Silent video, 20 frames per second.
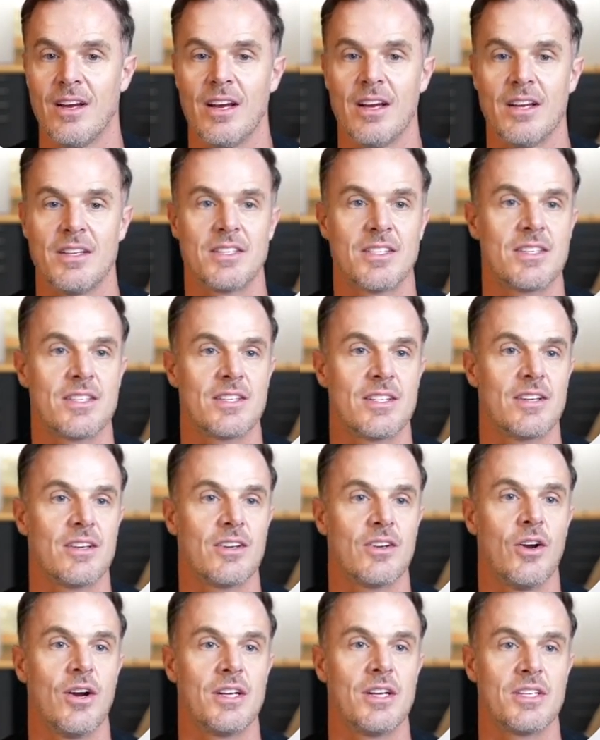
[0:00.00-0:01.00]
it's
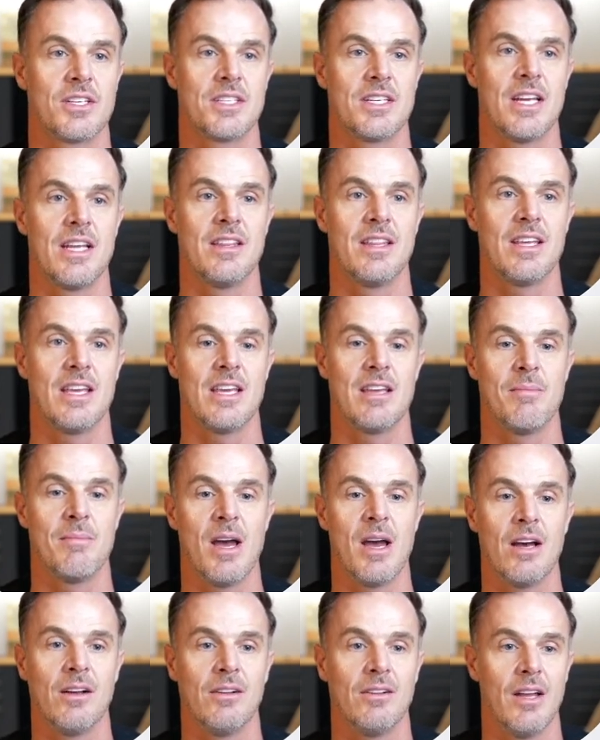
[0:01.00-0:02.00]
going to send the
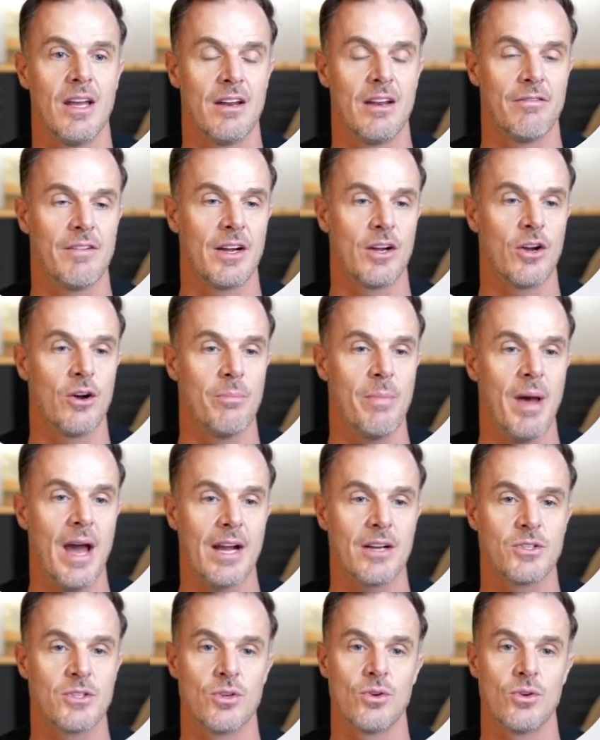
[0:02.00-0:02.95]
email, and if I go back